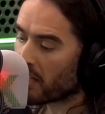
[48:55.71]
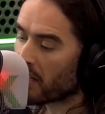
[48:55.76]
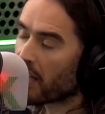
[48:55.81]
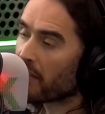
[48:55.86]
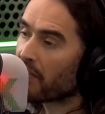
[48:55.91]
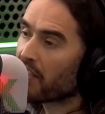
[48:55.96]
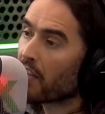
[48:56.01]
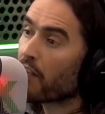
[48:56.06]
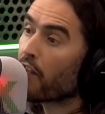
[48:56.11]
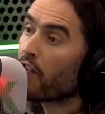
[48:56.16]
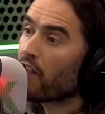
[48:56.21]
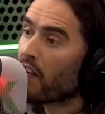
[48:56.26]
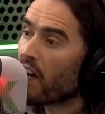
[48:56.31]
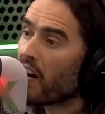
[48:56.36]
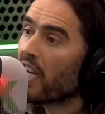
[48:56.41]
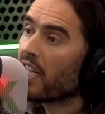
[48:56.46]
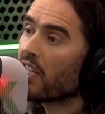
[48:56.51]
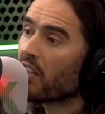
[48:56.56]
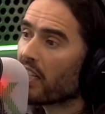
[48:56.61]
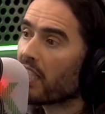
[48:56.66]
there is a
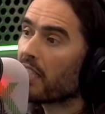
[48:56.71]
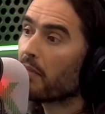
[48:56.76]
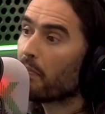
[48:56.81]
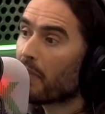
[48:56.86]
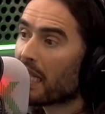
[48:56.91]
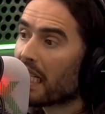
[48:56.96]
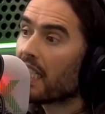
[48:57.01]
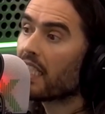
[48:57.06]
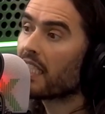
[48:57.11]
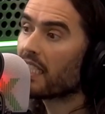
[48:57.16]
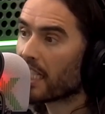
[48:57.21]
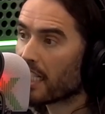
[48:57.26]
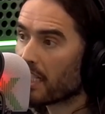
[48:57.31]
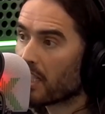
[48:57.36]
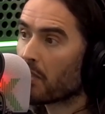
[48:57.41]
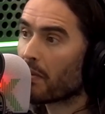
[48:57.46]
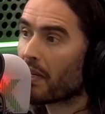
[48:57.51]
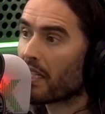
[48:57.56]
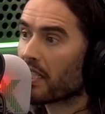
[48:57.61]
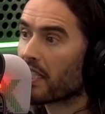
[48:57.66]
finite ability
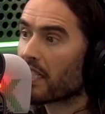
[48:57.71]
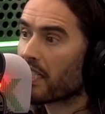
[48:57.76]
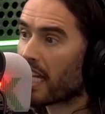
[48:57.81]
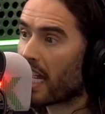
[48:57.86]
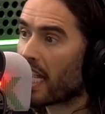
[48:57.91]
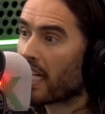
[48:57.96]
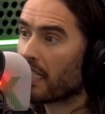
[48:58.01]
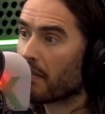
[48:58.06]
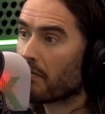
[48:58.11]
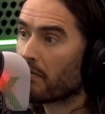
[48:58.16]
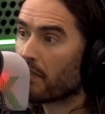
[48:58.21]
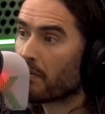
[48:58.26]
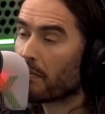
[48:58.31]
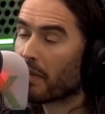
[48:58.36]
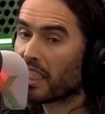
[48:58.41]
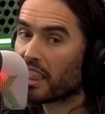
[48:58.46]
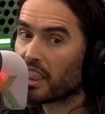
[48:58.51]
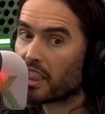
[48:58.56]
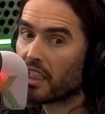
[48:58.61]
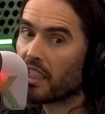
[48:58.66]
to understand
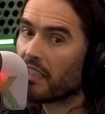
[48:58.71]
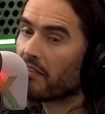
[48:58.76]
information.